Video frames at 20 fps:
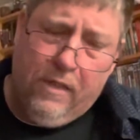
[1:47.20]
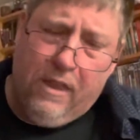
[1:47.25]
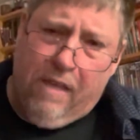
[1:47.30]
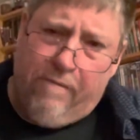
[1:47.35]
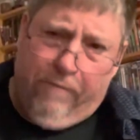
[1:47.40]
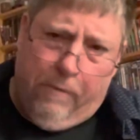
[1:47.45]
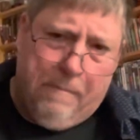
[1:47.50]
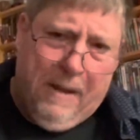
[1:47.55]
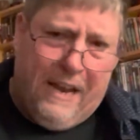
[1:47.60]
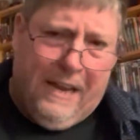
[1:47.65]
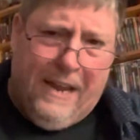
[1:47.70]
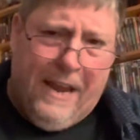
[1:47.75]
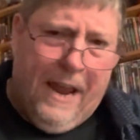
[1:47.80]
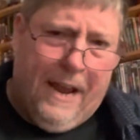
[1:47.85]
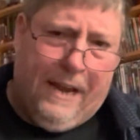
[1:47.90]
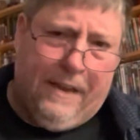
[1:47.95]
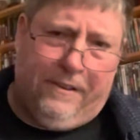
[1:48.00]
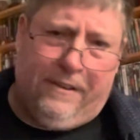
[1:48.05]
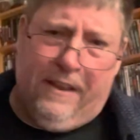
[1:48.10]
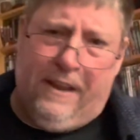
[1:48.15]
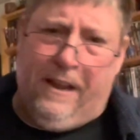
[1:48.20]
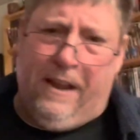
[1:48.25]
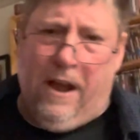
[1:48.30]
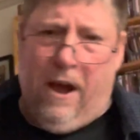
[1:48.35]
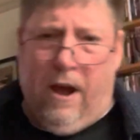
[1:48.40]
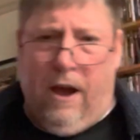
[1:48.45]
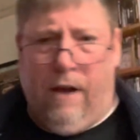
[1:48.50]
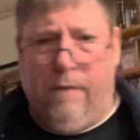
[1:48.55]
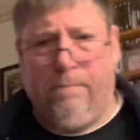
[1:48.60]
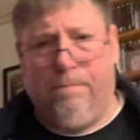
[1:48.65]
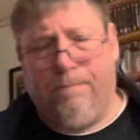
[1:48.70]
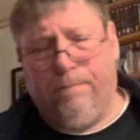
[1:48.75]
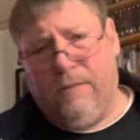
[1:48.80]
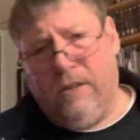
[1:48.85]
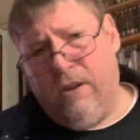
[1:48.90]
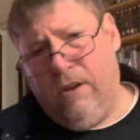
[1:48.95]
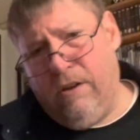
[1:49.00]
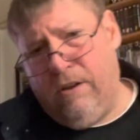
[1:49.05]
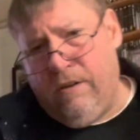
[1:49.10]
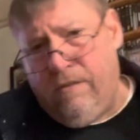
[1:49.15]
from 88, the
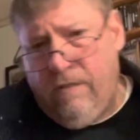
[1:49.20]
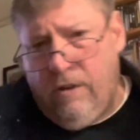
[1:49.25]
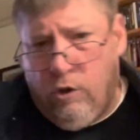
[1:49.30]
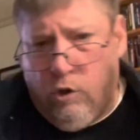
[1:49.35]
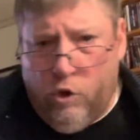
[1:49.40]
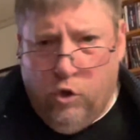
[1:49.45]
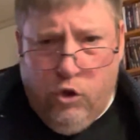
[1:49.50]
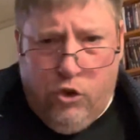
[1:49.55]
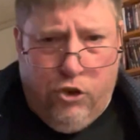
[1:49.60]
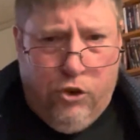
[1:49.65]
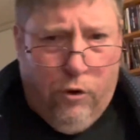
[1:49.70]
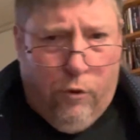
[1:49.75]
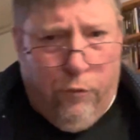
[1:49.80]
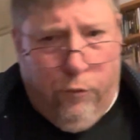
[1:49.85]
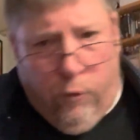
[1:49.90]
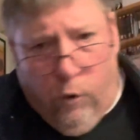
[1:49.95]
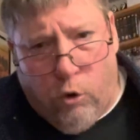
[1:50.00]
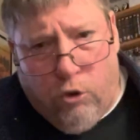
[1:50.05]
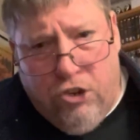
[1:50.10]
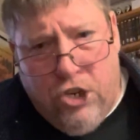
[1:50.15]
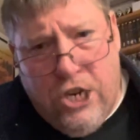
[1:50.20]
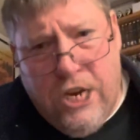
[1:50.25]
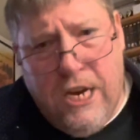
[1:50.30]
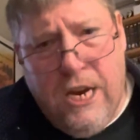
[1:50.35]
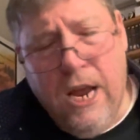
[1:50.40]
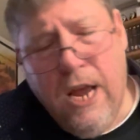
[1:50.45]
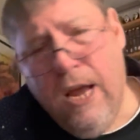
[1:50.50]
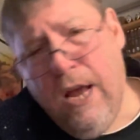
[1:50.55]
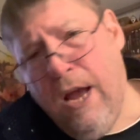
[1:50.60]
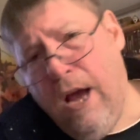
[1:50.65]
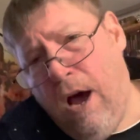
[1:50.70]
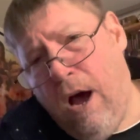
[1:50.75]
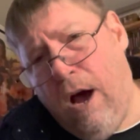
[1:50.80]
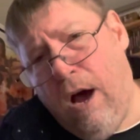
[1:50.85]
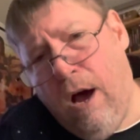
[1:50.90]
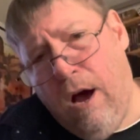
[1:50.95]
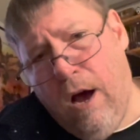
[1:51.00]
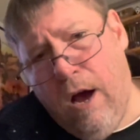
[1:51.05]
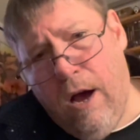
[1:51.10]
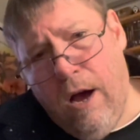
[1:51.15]
Lucio Fulci,
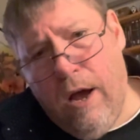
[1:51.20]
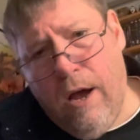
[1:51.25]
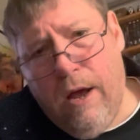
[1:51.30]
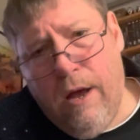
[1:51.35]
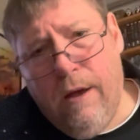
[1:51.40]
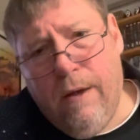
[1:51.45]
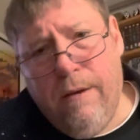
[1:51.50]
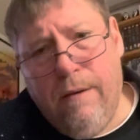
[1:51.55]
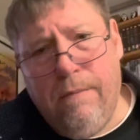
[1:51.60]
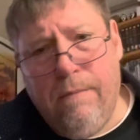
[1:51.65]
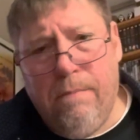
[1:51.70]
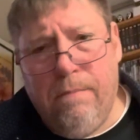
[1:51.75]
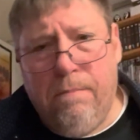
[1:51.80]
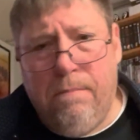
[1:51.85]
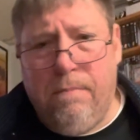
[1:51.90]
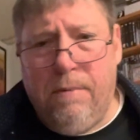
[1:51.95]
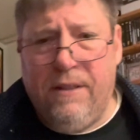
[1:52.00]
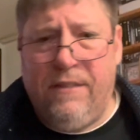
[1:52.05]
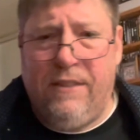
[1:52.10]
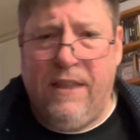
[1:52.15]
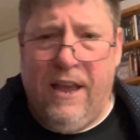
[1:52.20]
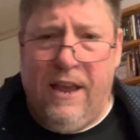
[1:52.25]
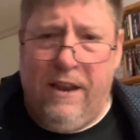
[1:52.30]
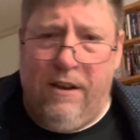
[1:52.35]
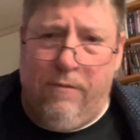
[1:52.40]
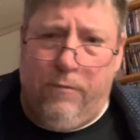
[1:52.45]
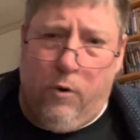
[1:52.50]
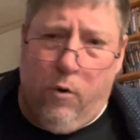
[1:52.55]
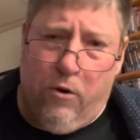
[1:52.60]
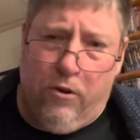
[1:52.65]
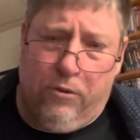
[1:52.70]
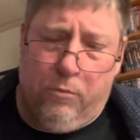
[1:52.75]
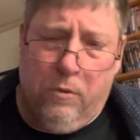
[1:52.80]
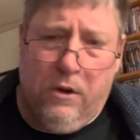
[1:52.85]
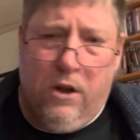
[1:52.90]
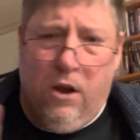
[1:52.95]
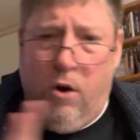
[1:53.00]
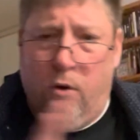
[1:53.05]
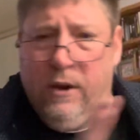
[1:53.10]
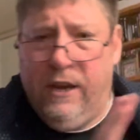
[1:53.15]
but then, of course, we
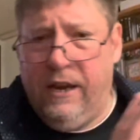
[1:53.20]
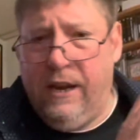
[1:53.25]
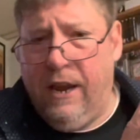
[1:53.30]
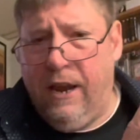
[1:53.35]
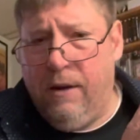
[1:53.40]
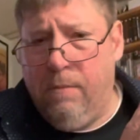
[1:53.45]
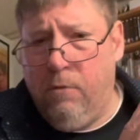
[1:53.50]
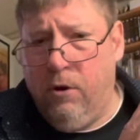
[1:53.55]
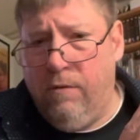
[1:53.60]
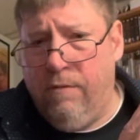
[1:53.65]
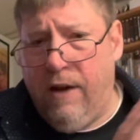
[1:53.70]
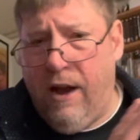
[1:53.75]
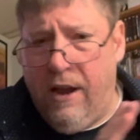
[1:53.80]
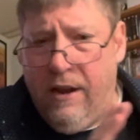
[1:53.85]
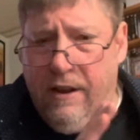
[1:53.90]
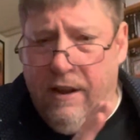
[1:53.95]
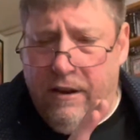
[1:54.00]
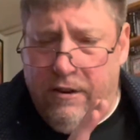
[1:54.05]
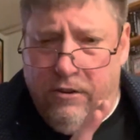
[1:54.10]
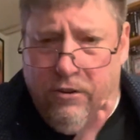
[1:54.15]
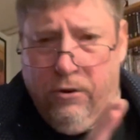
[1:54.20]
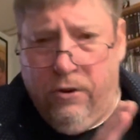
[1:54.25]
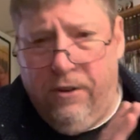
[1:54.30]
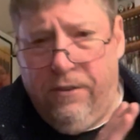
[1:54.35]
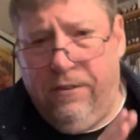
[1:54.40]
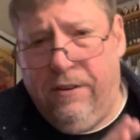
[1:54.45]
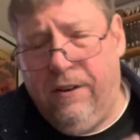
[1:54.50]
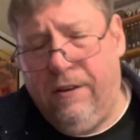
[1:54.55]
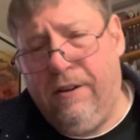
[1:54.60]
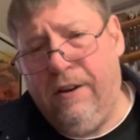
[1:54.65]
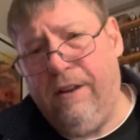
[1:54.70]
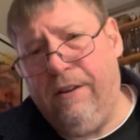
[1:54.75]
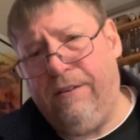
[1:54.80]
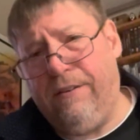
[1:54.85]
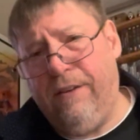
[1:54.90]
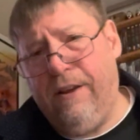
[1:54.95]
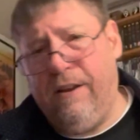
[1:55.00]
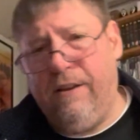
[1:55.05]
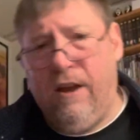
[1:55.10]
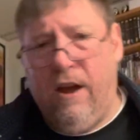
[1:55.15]
know he had to move on due to sickness,
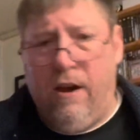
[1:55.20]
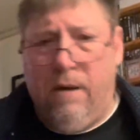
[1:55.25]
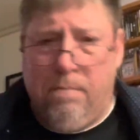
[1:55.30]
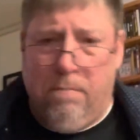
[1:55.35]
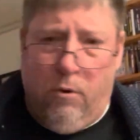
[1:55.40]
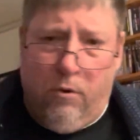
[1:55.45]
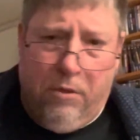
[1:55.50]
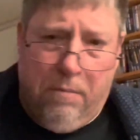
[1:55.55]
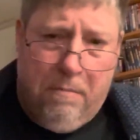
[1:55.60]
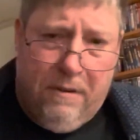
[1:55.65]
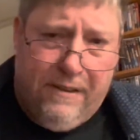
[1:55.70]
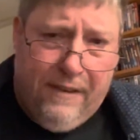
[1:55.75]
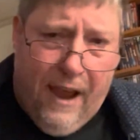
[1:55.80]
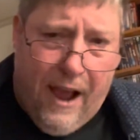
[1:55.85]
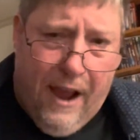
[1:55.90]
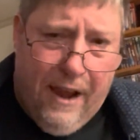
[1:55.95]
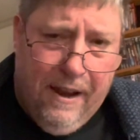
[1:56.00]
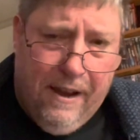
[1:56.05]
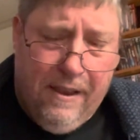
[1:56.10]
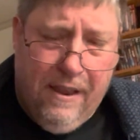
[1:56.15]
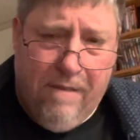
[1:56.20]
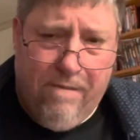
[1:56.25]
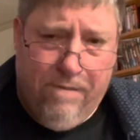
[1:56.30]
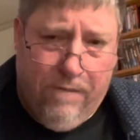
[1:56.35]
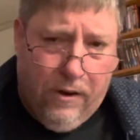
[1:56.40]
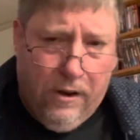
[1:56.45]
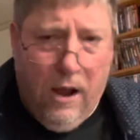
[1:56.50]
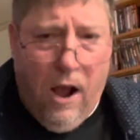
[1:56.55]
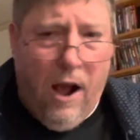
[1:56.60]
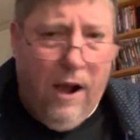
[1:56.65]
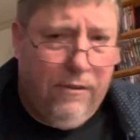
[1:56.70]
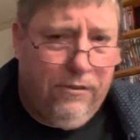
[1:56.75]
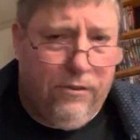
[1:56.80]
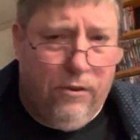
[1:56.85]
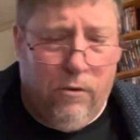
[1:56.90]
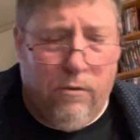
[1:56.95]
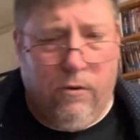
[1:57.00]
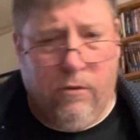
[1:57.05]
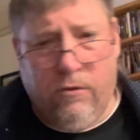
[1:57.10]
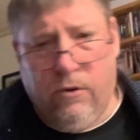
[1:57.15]
and both Mattia and then
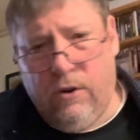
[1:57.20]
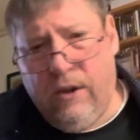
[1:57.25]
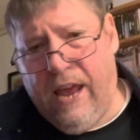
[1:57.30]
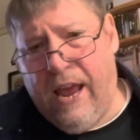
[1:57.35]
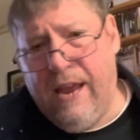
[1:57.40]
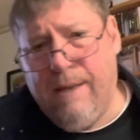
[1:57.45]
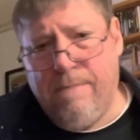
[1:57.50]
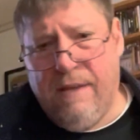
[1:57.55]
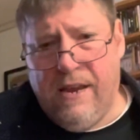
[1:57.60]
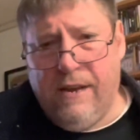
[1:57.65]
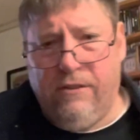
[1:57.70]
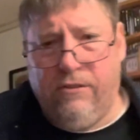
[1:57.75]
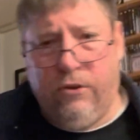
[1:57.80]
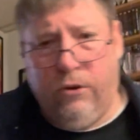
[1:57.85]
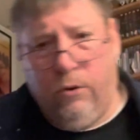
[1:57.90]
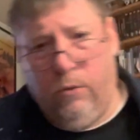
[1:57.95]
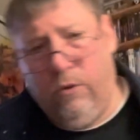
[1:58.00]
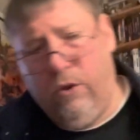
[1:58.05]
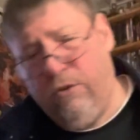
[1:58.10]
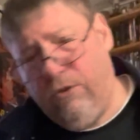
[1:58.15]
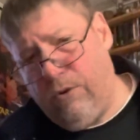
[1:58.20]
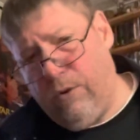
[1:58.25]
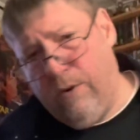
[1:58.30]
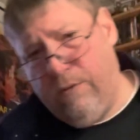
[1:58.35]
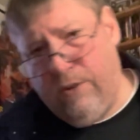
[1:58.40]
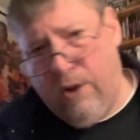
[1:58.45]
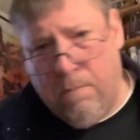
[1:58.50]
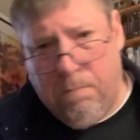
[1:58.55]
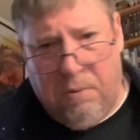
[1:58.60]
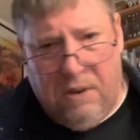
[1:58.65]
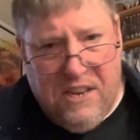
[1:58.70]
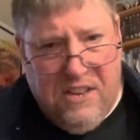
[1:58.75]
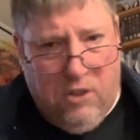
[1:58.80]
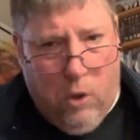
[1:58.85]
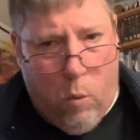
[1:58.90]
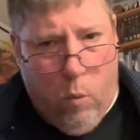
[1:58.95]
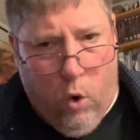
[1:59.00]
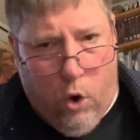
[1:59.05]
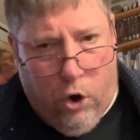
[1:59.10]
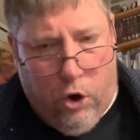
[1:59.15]
Fragasso came in to sort of complete the
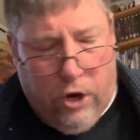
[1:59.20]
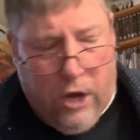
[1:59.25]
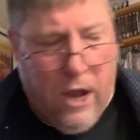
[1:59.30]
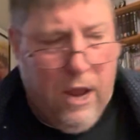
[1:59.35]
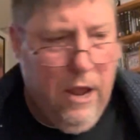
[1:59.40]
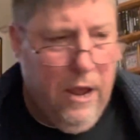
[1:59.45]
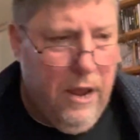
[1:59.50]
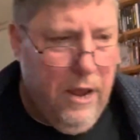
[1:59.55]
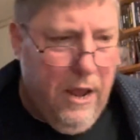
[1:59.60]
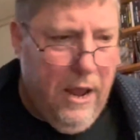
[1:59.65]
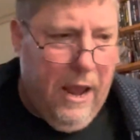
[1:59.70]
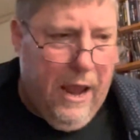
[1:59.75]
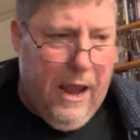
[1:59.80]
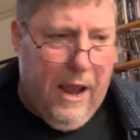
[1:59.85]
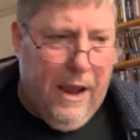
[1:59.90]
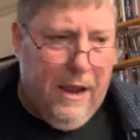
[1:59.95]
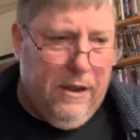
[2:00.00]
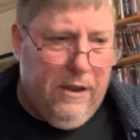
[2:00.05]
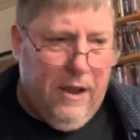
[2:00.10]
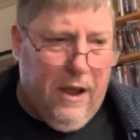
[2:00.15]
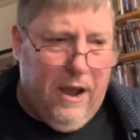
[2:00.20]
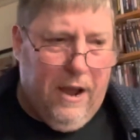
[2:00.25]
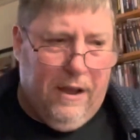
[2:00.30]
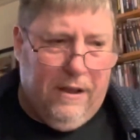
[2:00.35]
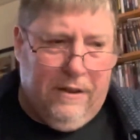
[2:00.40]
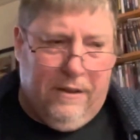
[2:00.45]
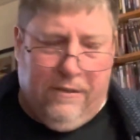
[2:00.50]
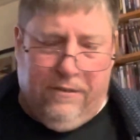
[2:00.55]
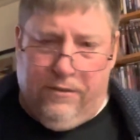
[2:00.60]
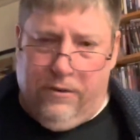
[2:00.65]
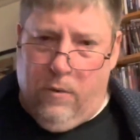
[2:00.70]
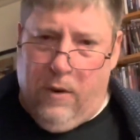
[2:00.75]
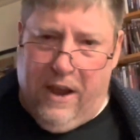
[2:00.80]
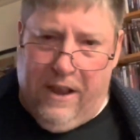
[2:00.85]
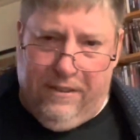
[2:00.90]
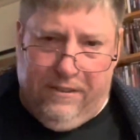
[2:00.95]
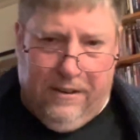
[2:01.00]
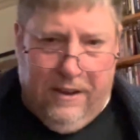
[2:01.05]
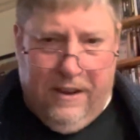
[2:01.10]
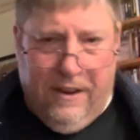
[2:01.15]
work. And so
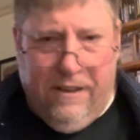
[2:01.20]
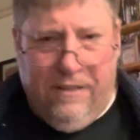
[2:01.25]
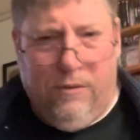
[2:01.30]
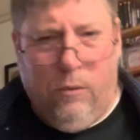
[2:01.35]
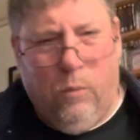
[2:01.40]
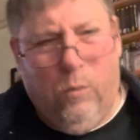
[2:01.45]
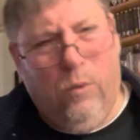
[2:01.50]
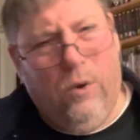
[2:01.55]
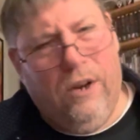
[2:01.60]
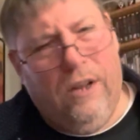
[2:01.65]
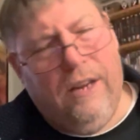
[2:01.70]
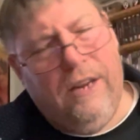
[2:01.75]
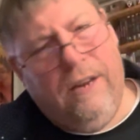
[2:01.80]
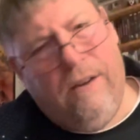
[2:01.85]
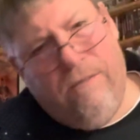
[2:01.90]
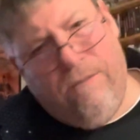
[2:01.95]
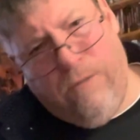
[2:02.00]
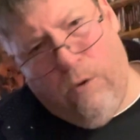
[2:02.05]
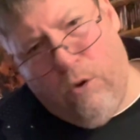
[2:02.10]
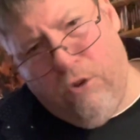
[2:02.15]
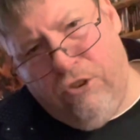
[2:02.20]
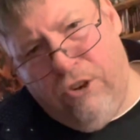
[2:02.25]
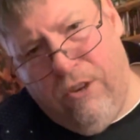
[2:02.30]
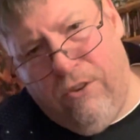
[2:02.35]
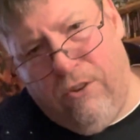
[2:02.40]
as it is, really, Fulci's